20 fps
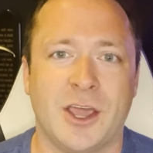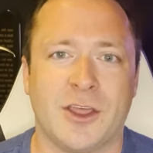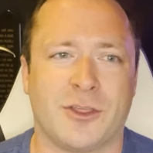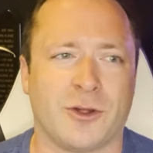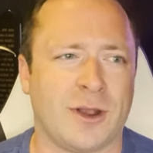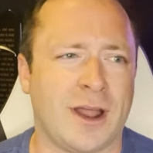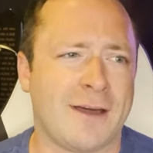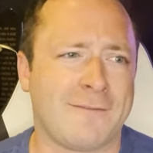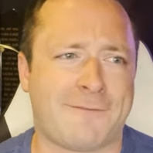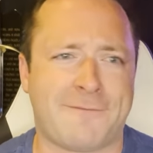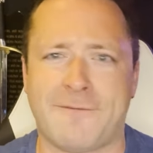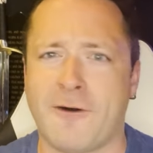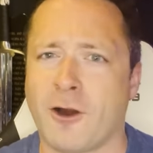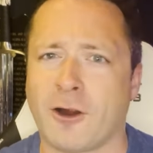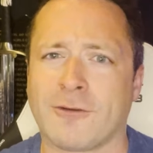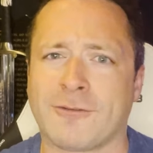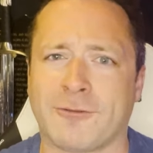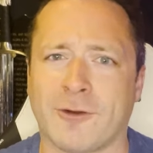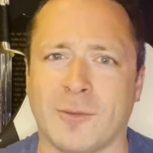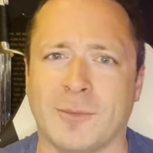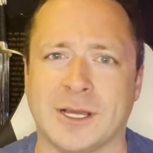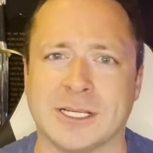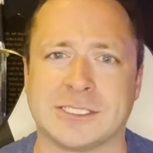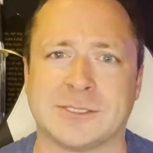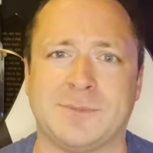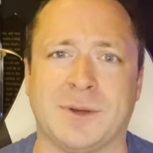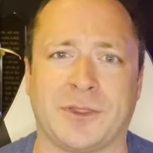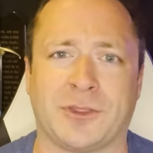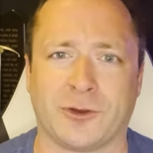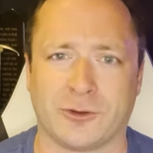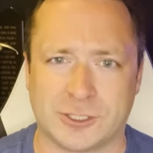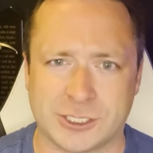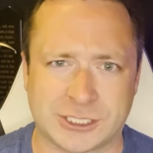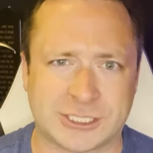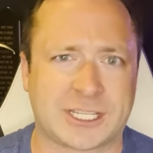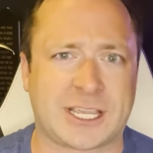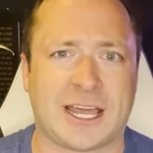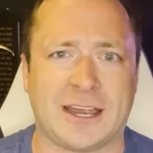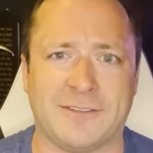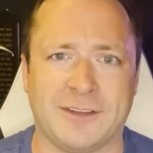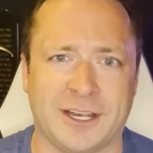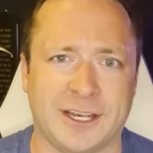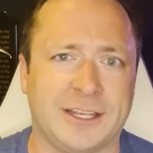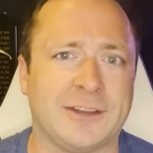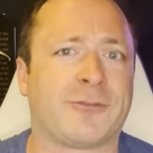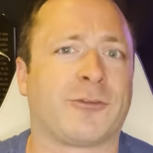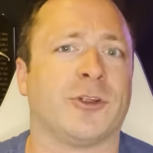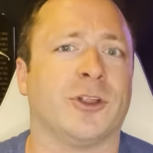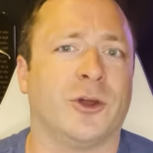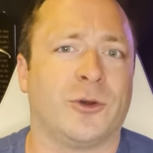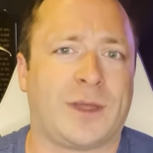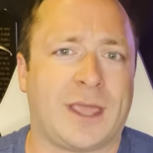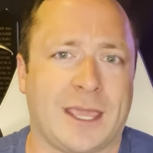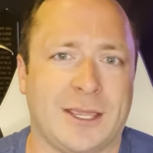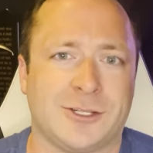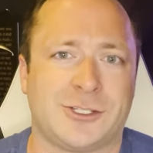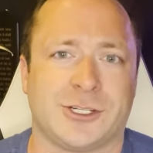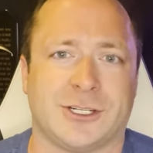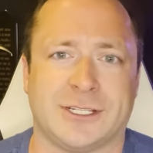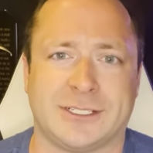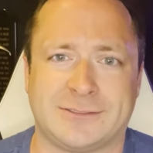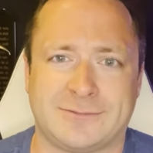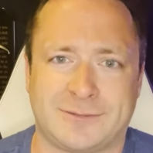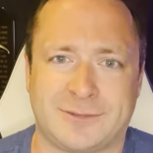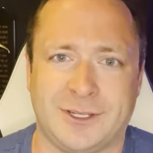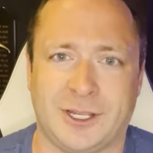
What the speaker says: they're not far from us, but they're just kind of in a different location.